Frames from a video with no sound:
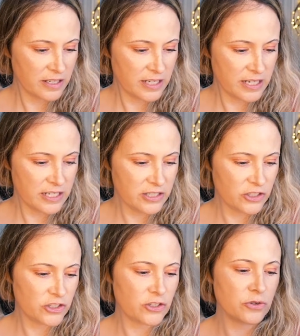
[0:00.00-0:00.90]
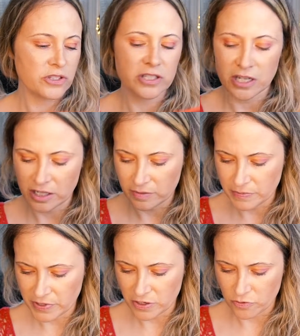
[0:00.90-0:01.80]
It is so stunning. Let me
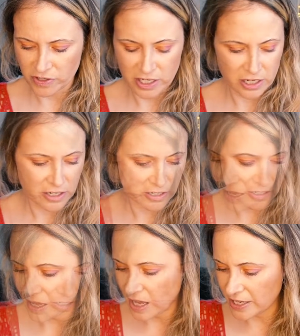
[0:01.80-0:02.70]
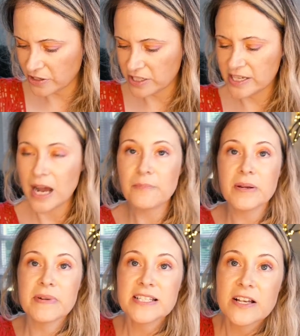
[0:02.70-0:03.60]
put it over here. I could not bring
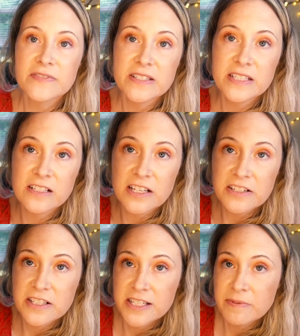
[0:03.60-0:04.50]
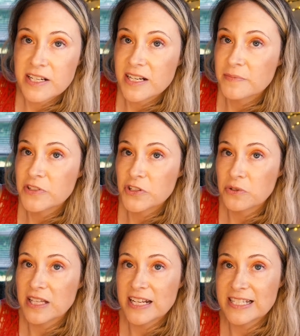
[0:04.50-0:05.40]
myself to declutter this one, and I'm so
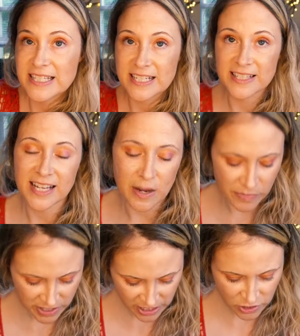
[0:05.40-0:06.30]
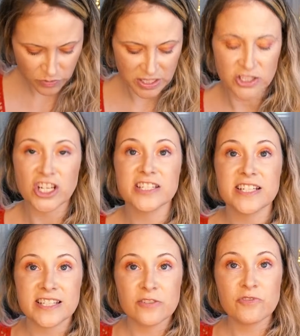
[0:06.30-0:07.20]
glad I didn't. The camera's not doing it
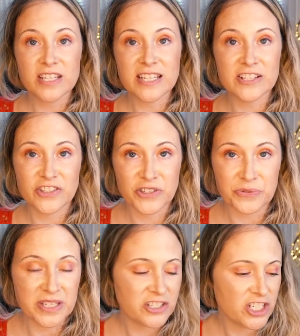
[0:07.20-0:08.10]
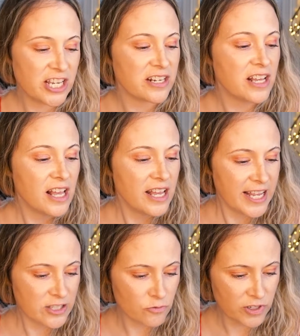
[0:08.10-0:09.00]
justice. It really is a unique shade.
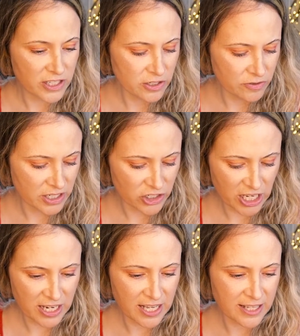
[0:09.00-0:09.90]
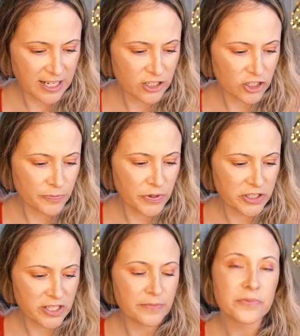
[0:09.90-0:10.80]
It's a really unique shade, and then I just put
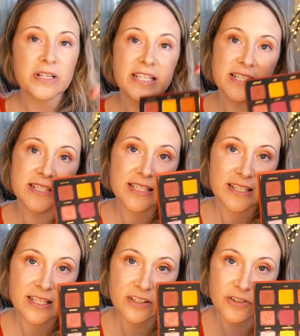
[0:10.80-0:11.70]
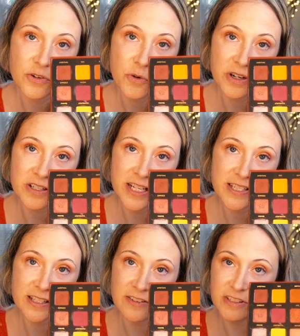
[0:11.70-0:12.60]
some Brilliance in the inner corner. That's
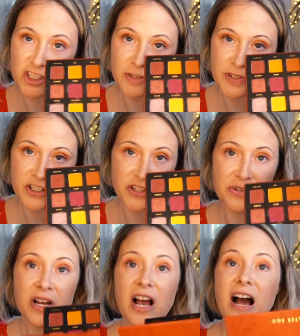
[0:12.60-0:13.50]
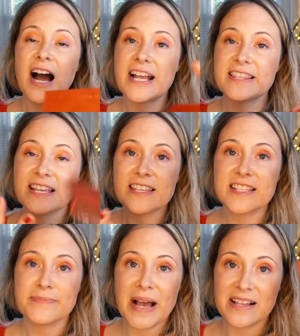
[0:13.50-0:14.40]
a lovely shimmer too. I think
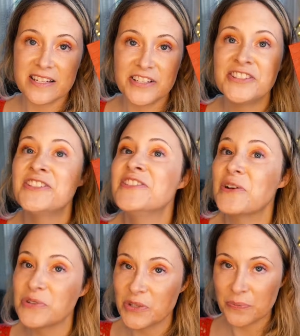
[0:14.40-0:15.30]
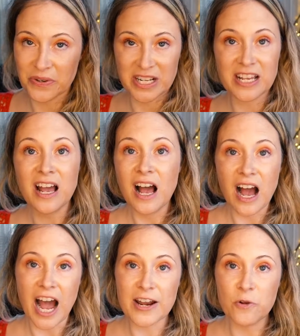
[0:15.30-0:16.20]
this palette is so, so pretty.
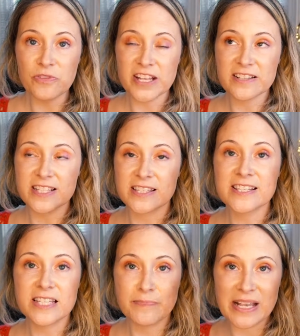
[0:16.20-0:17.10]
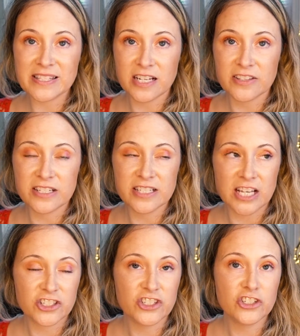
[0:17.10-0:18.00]
I don't think this is based on the
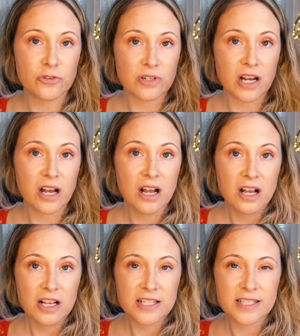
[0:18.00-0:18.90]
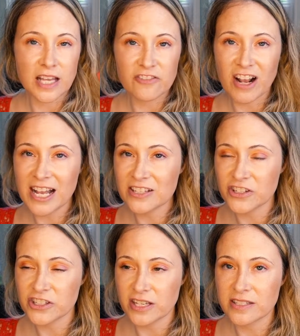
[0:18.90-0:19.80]
Natasha Denona Sunrise or
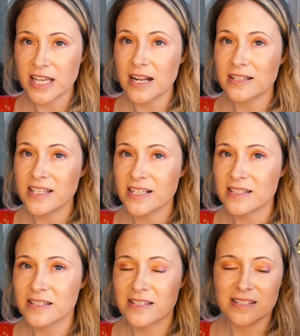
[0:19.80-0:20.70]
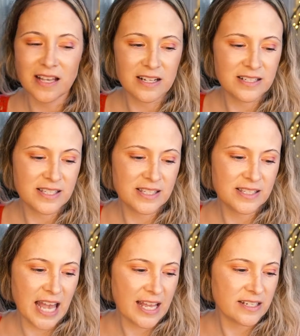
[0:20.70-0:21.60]
Sunset. I think it's
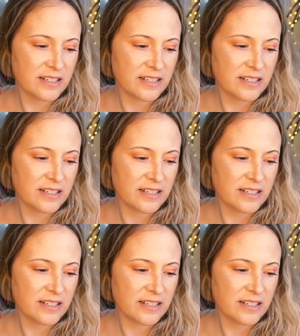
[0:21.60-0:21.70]
Sunset.